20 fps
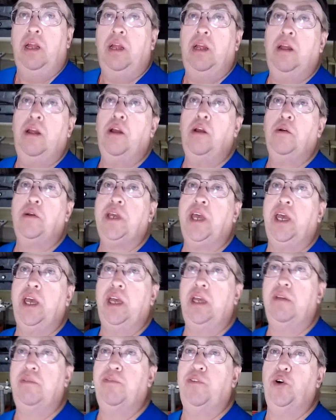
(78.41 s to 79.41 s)

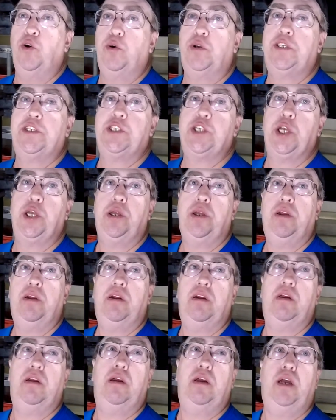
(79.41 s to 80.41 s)
Okay, folks,
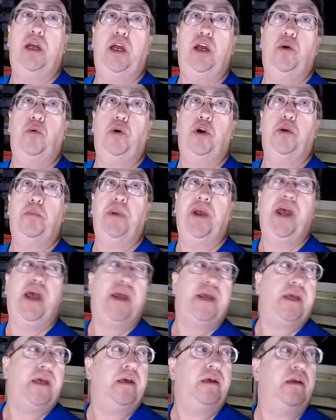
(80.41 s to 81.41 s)
we're
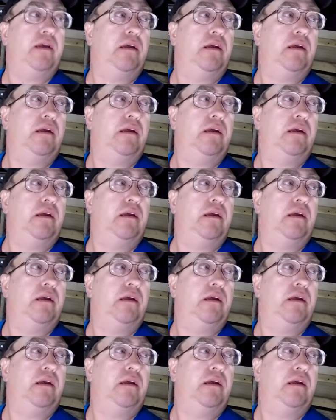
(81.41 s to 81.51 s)
back.